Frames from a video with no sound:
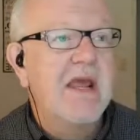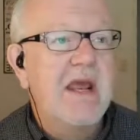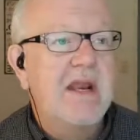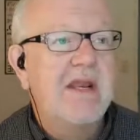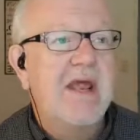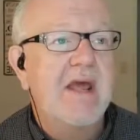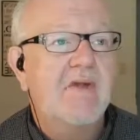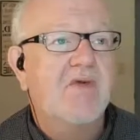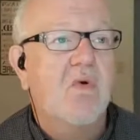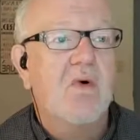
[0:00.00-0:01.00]
headed
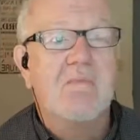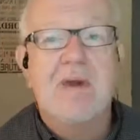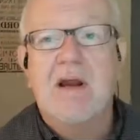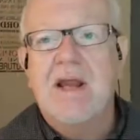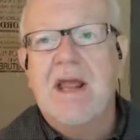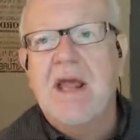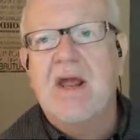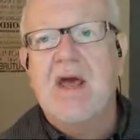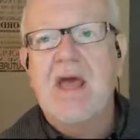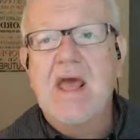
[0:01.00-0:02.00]
down toward
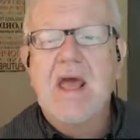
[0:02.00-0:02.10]
Mariana.